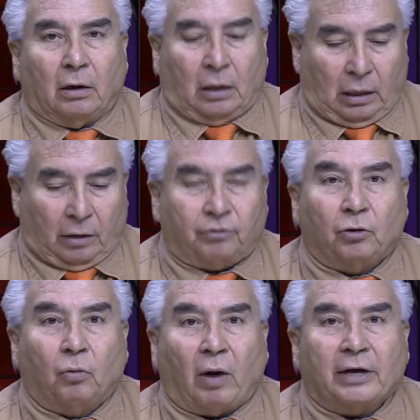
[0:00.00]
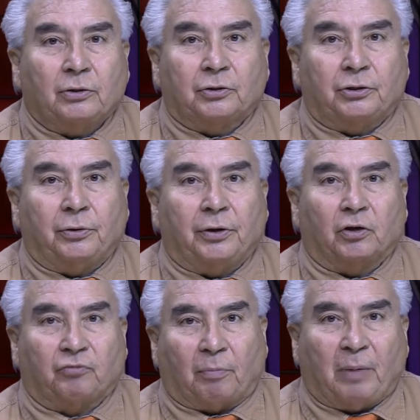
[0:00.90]
uh, through Rigel
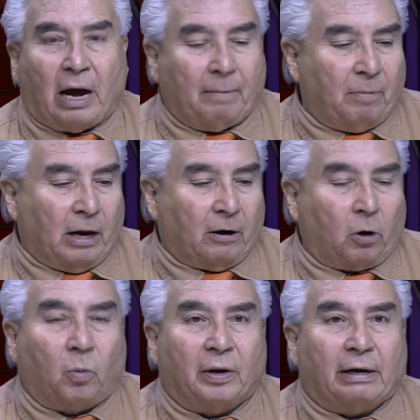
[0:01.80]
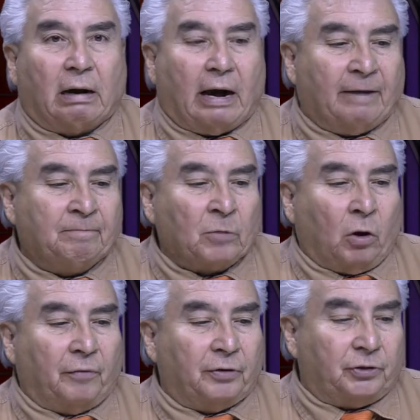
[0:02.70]
Studios for Bob uh, Irwin and I
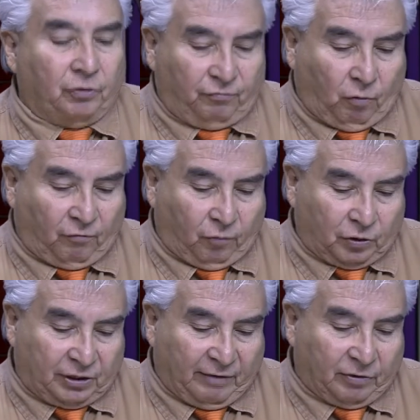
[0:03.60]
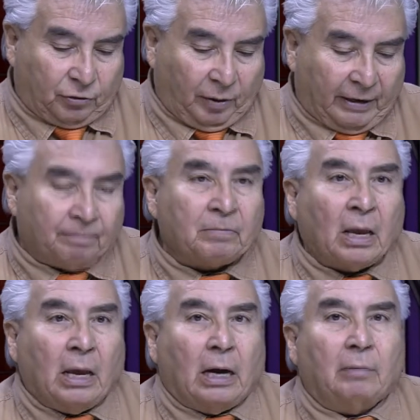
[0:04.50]
on this new 4473.
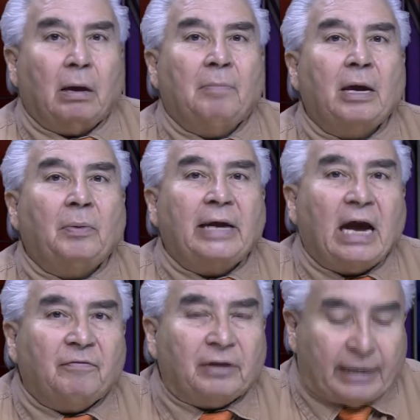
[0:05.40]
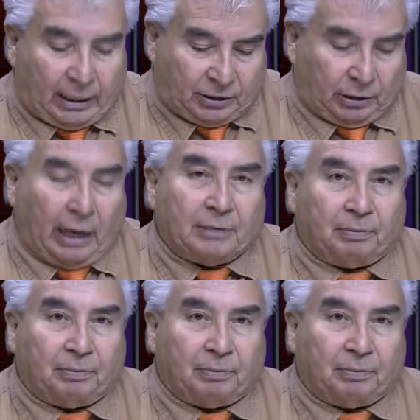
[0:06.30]
Uh, may we have the next slide,